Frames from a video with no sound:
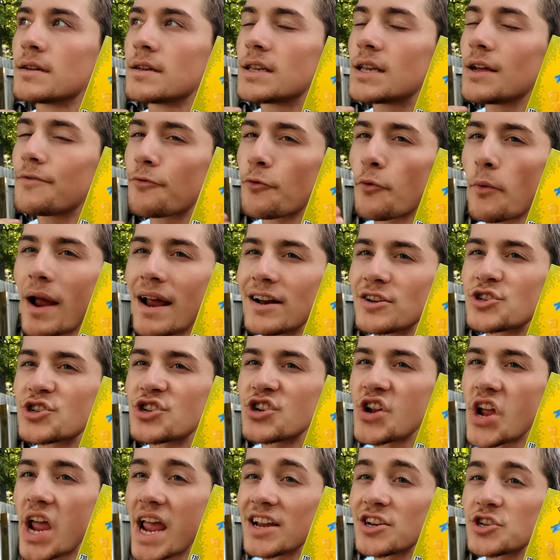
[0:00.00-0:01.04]

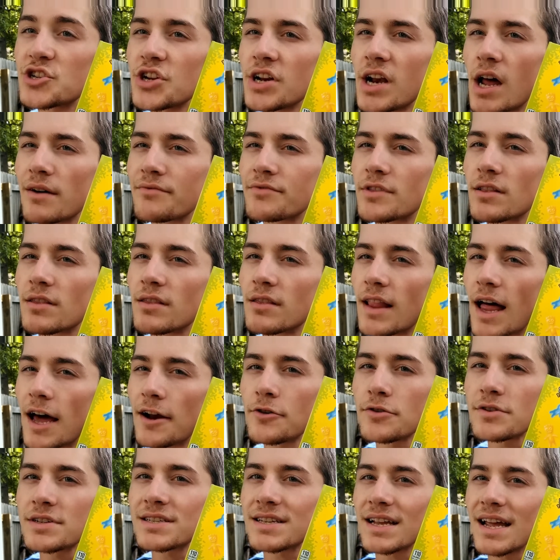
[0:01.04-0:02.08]
differentiation of the
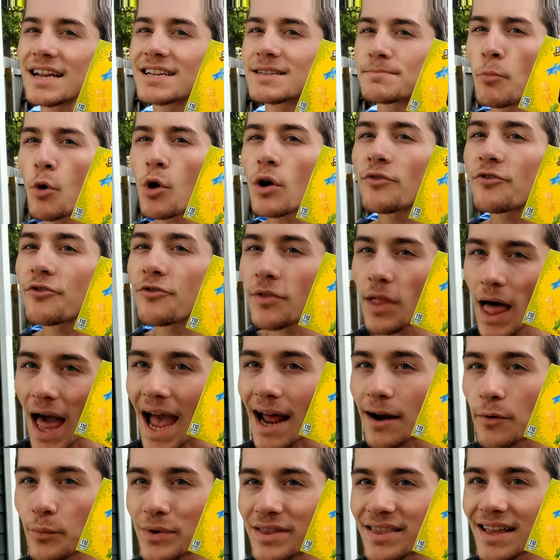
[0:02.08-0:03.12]
letters, it's more
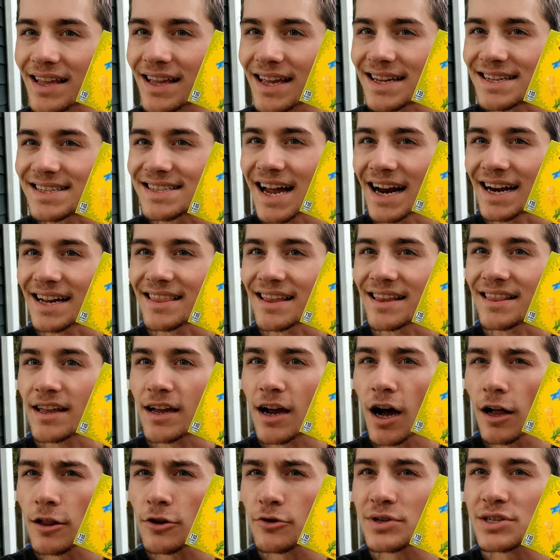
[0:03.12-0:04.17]
flat with the kids kind of thing. The
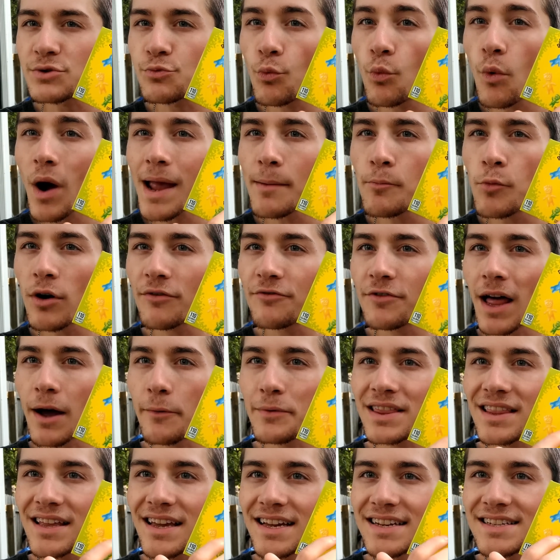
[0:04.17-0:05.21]
color is way more flat
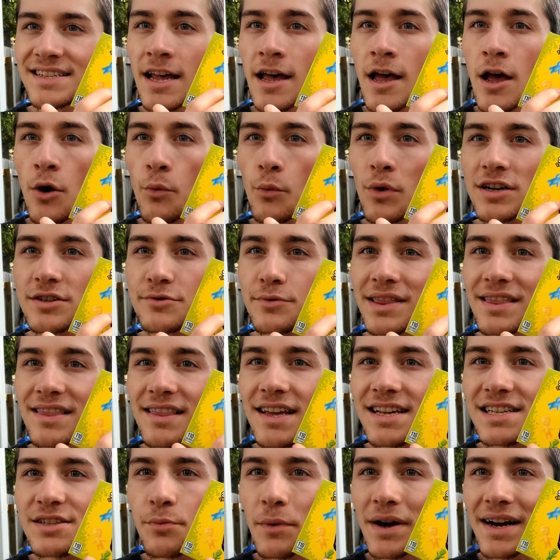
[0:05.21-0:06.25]
with the kids, whereas with
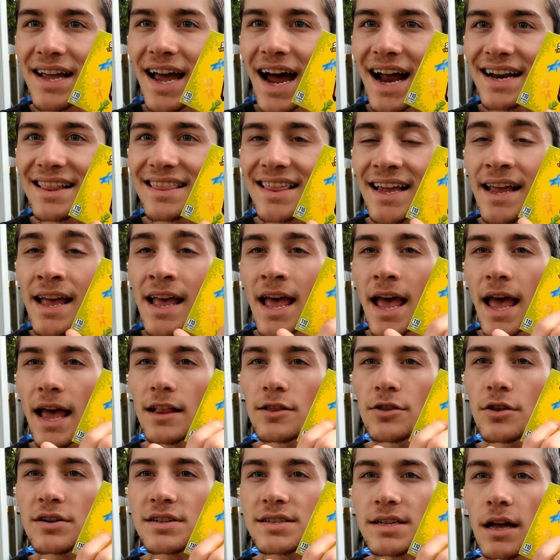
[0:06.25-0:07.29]
this one kind of thing, it
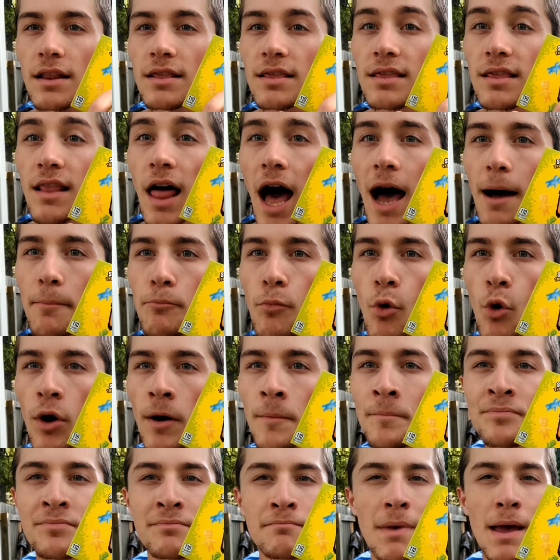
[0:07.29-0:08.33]
looks a lot
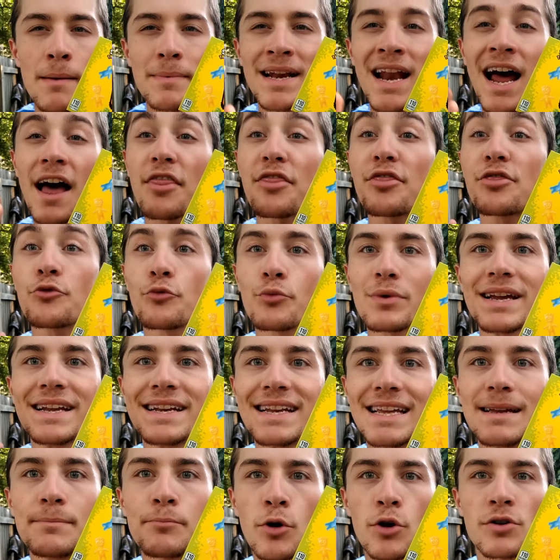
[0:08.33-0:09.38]
more, maybe not
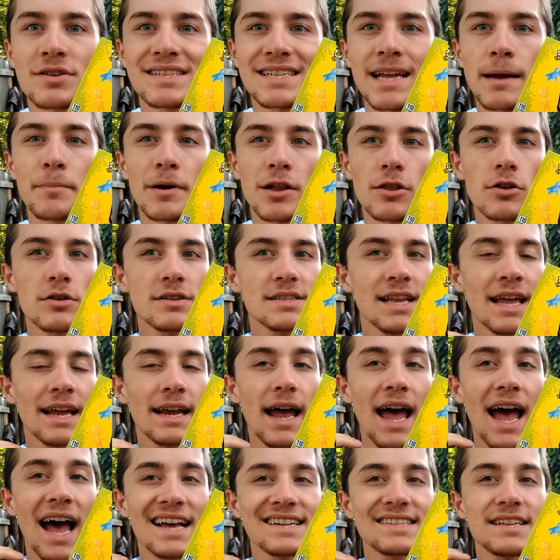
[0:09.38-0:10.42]
3D per se, but it looks like
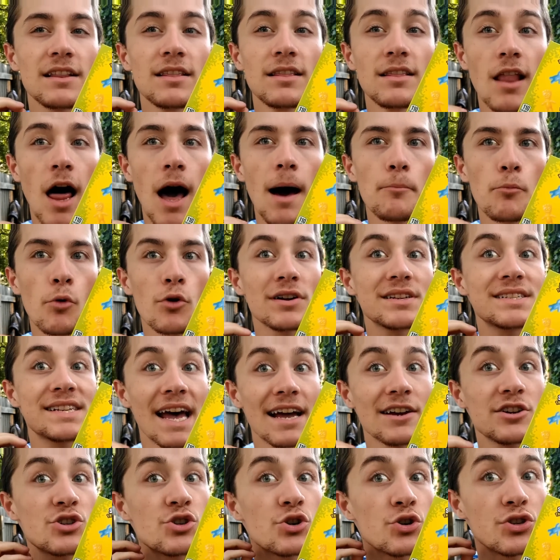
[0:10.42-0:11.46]
it has a lot more
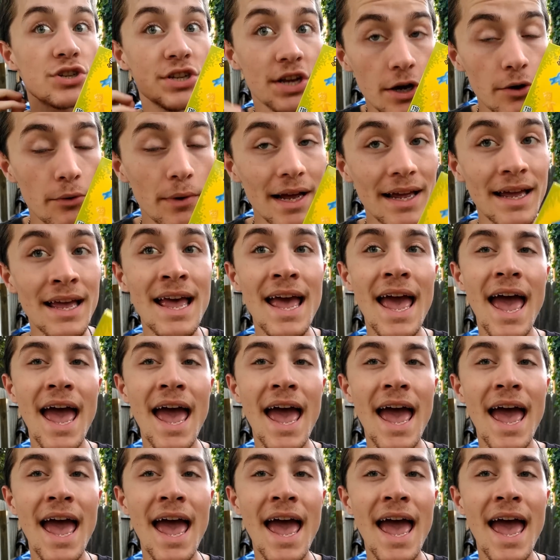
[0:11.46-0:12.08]
texture to it,